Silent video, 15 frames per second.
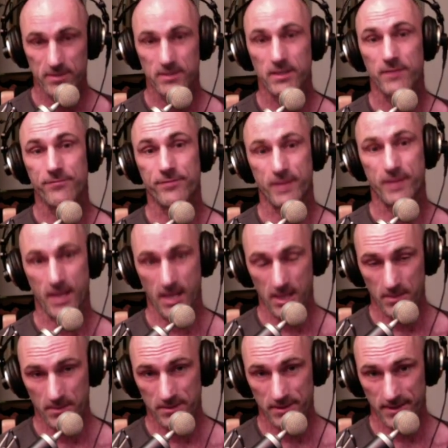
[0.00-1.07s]
If the
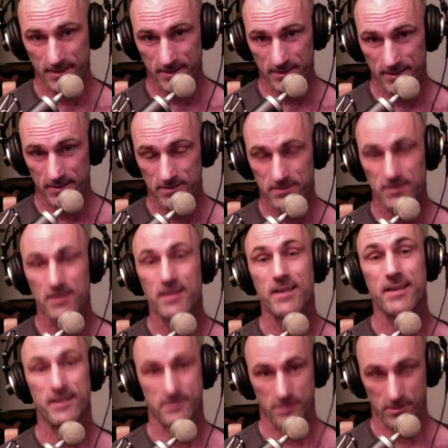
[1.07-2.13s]
element of that index
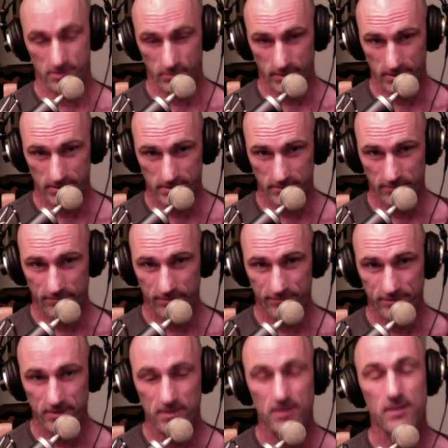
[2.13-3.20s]
is also 8,750,